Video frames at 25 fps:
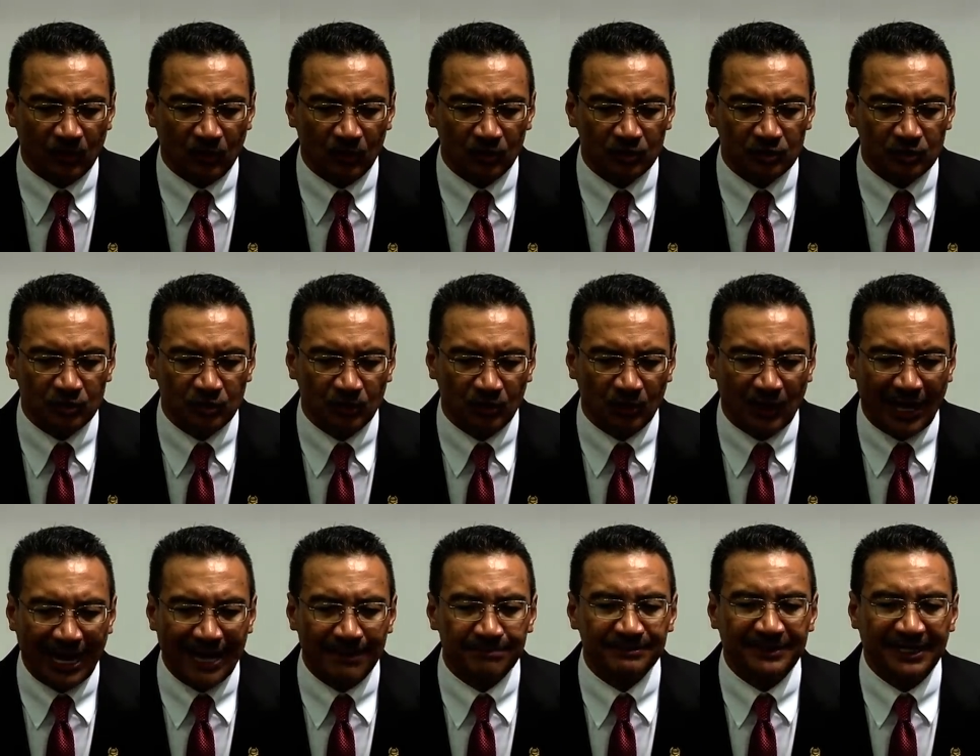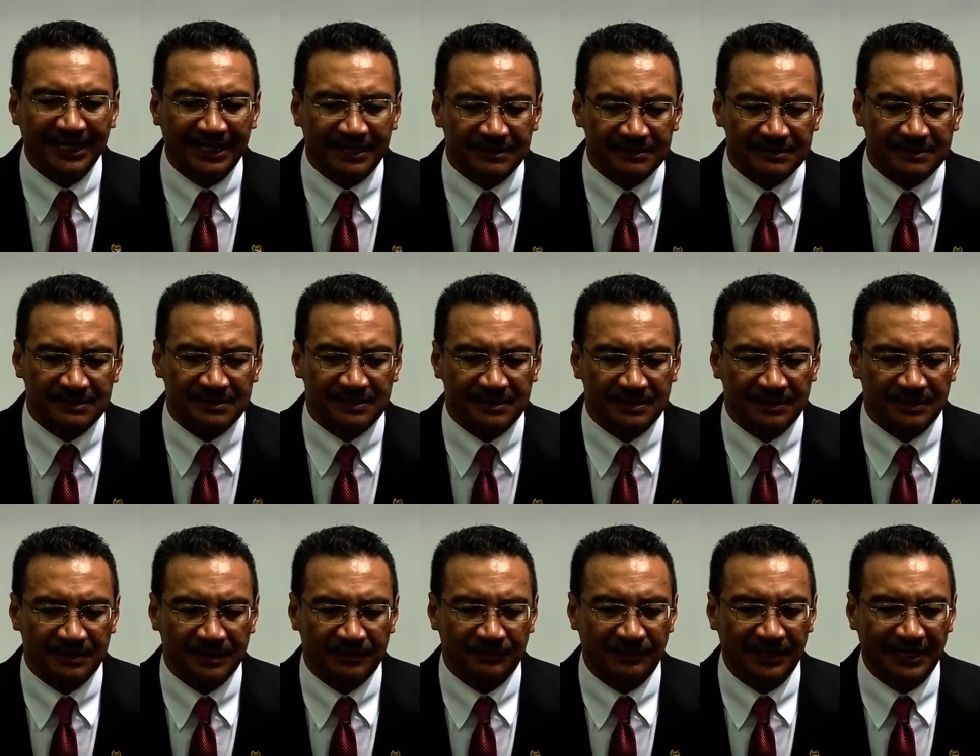also updates
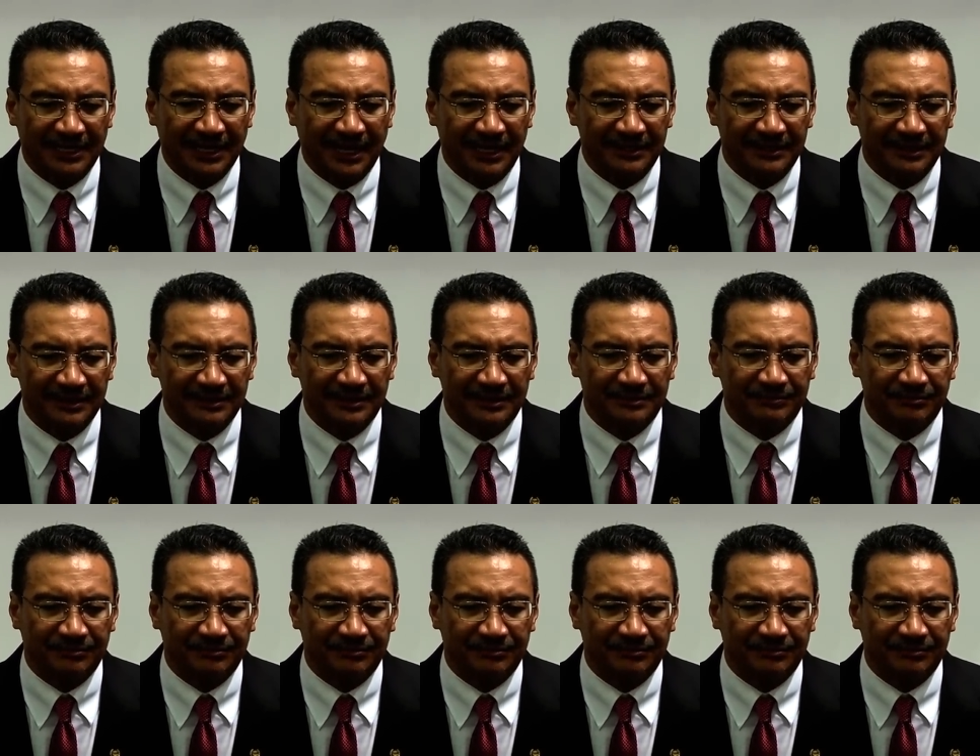regarding the